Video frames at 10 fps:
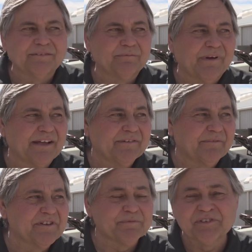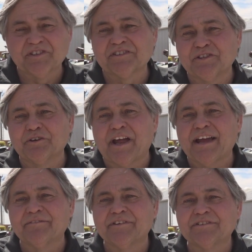This is my 6th year to
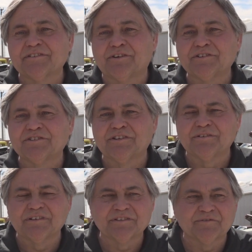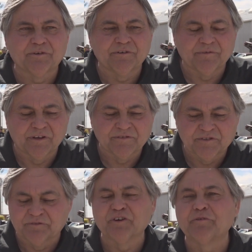have this car show, and it's a
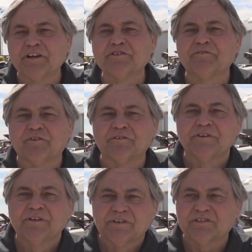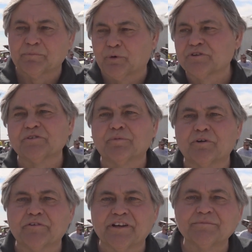fundraiser for it supports the
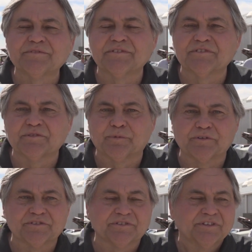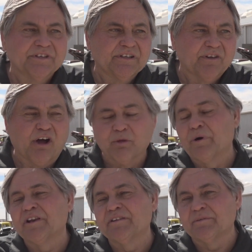programs and supports all the
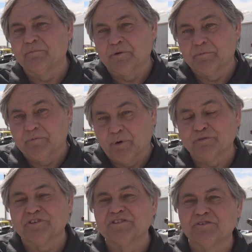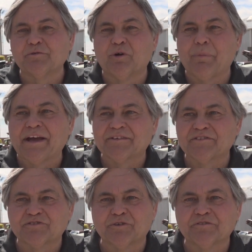money that proceeds do go back
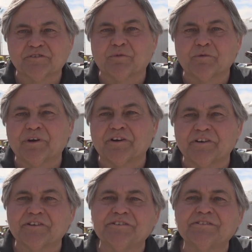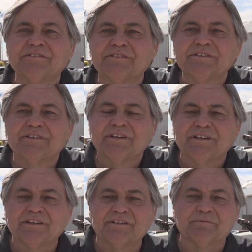to the students in one way or another.
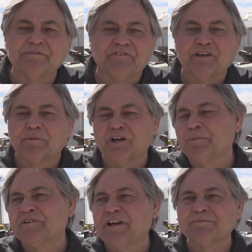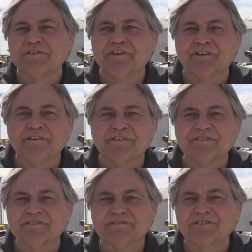We feed them a couple of times a year, and
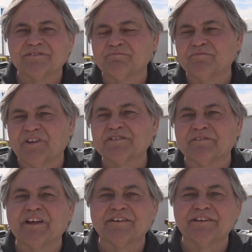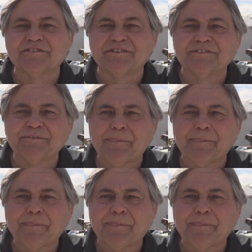it's just things of that nature.